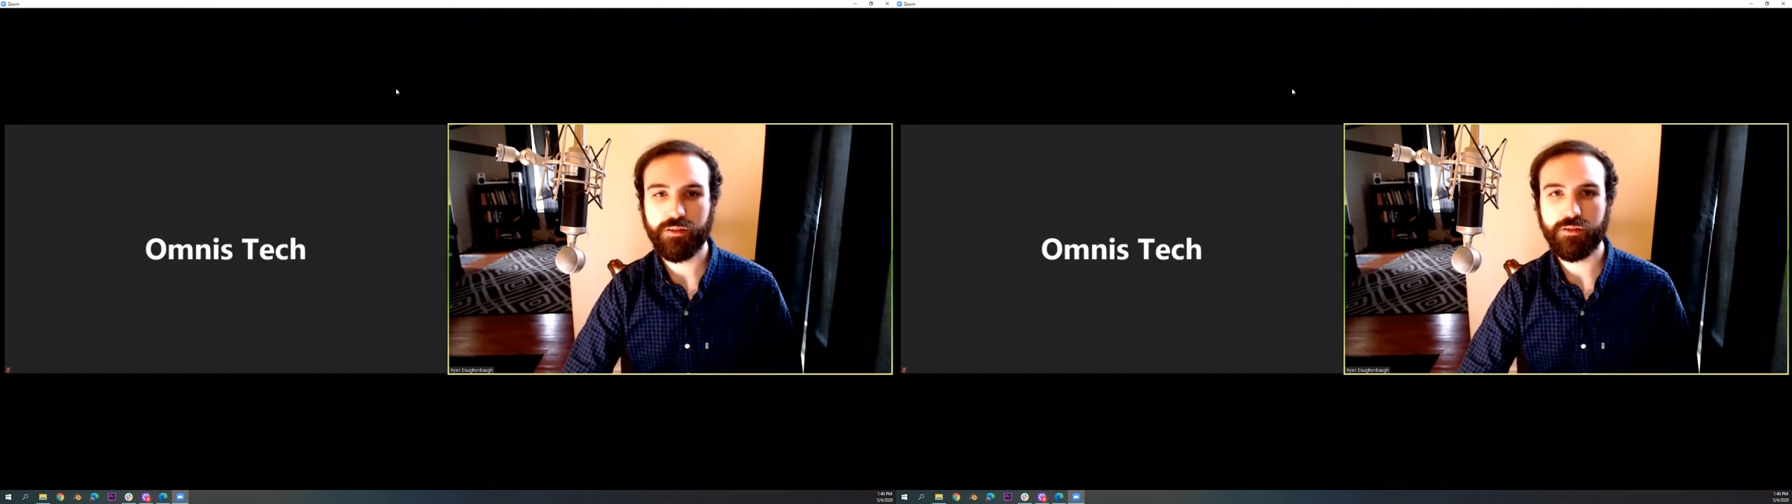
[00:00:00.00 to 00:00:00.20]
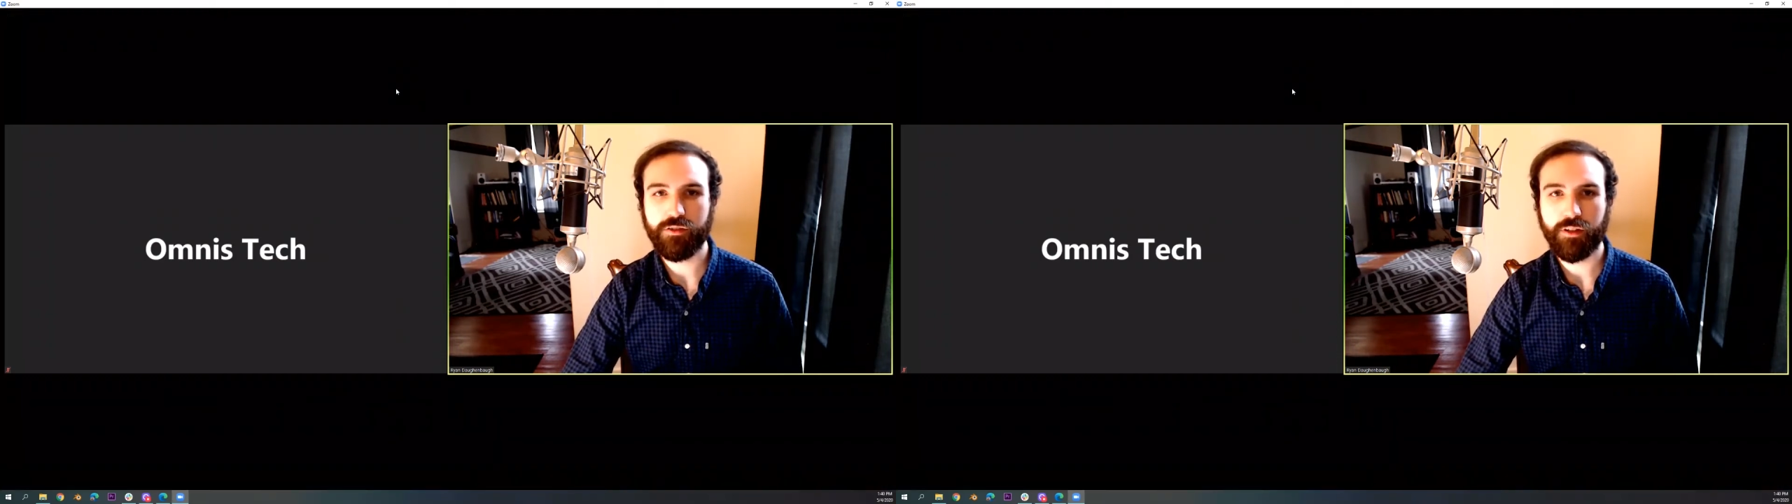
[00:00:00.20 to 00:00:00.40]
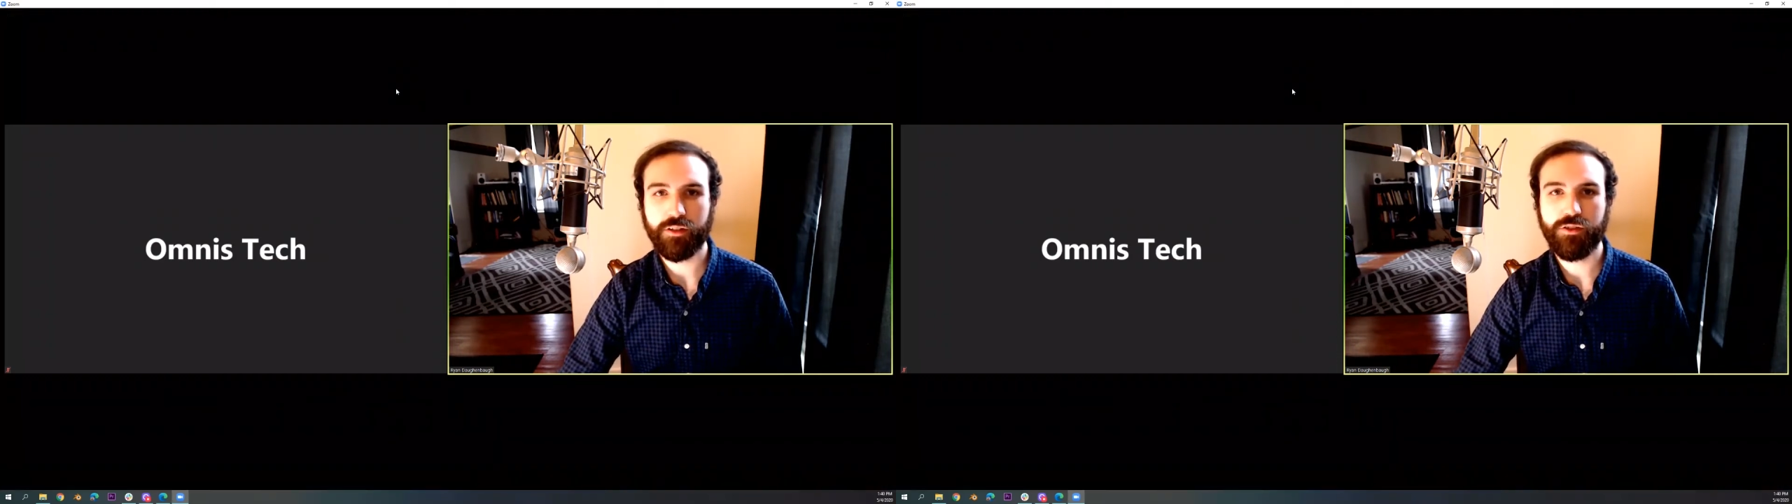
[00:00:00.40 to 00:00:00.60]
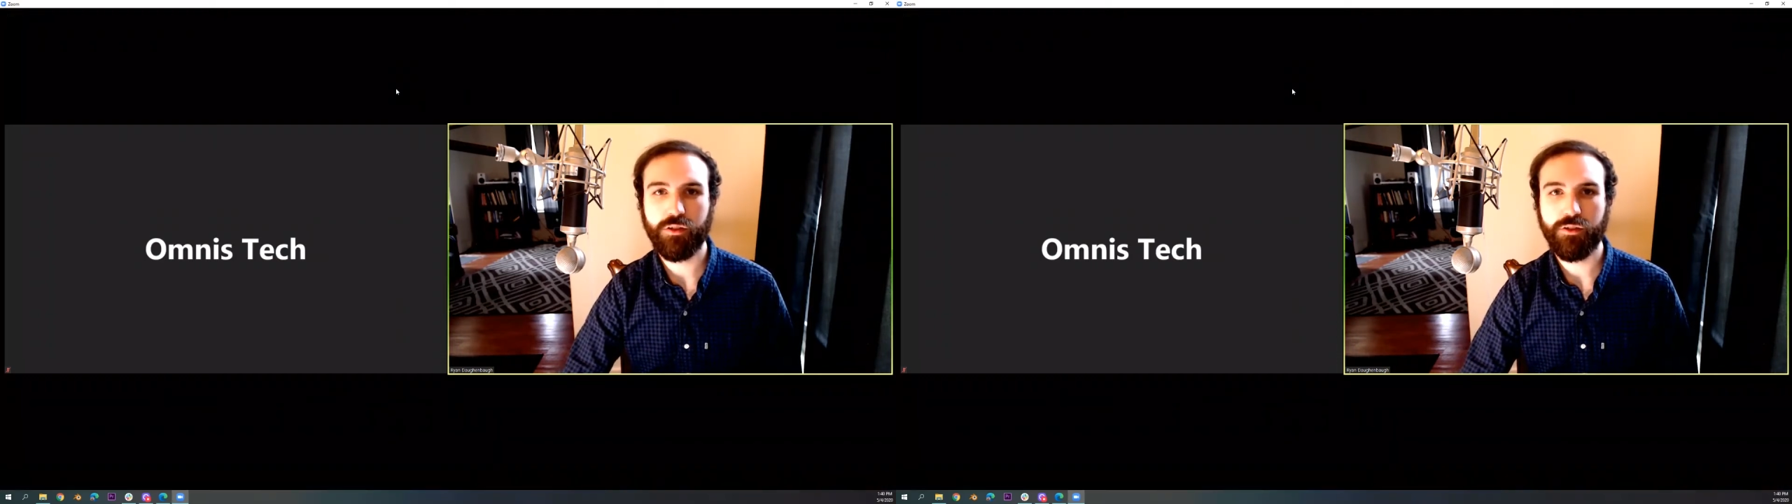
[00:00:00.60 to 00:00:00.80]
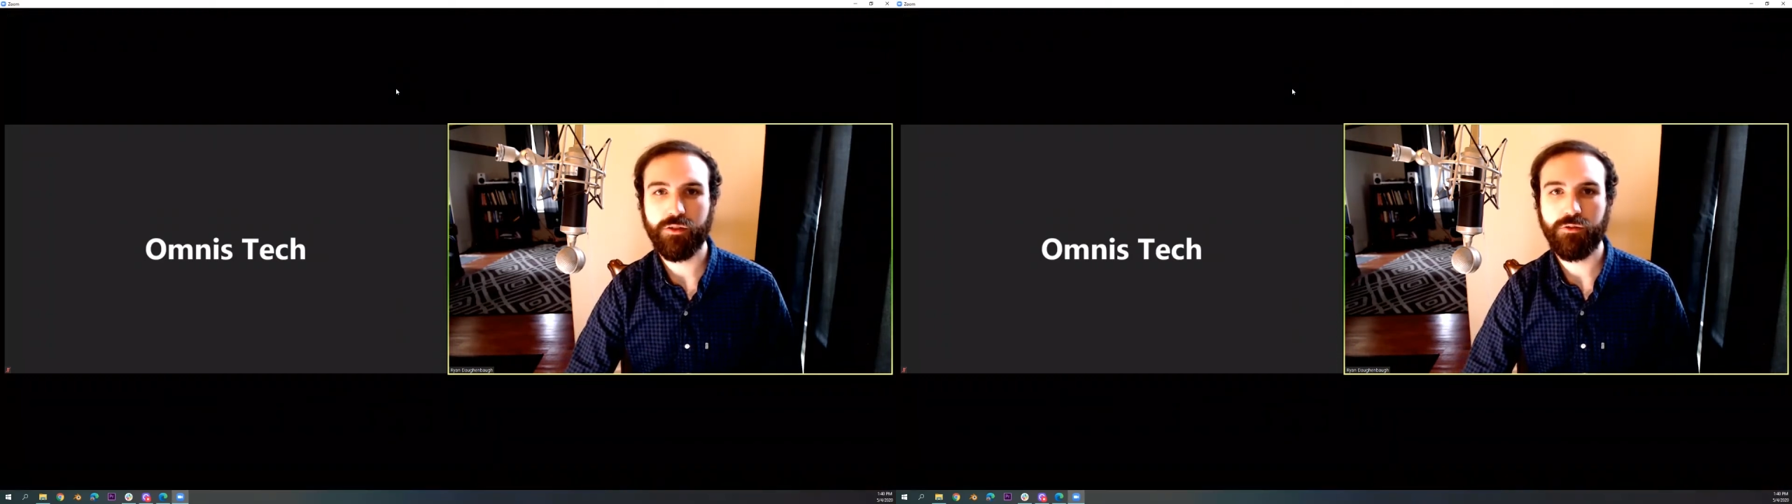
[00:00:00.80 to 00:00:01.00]
so I can show
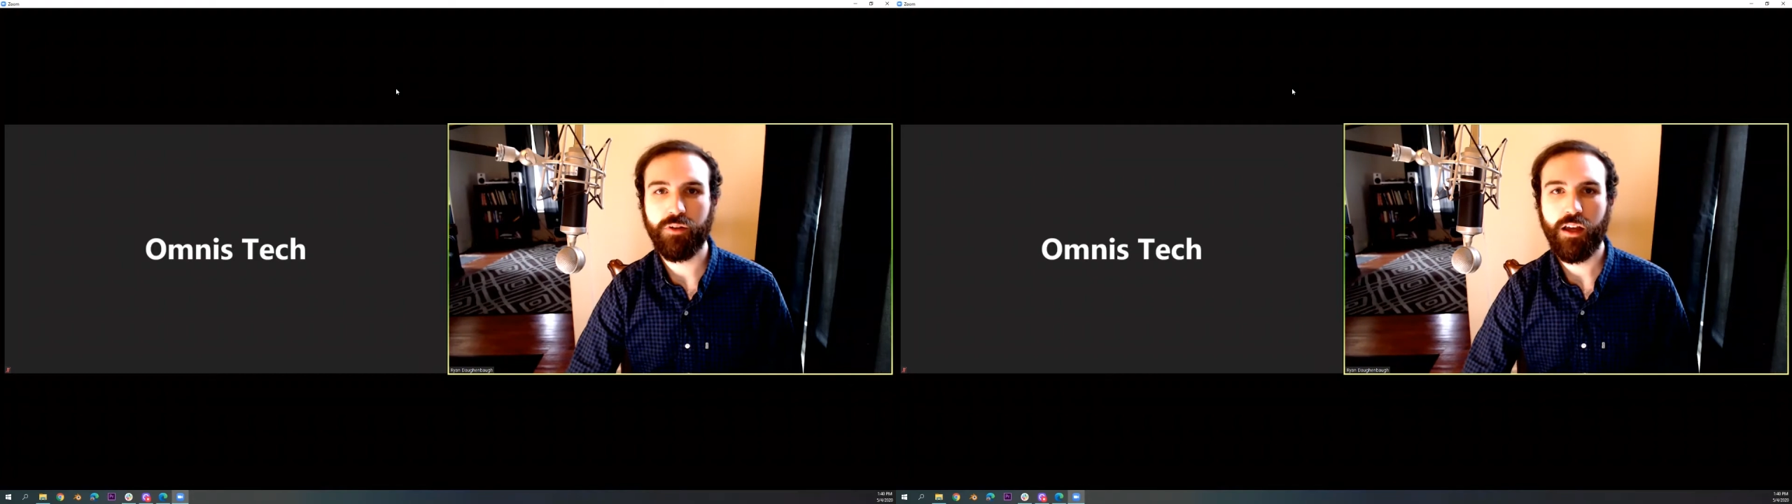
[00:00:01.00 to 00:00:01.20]
you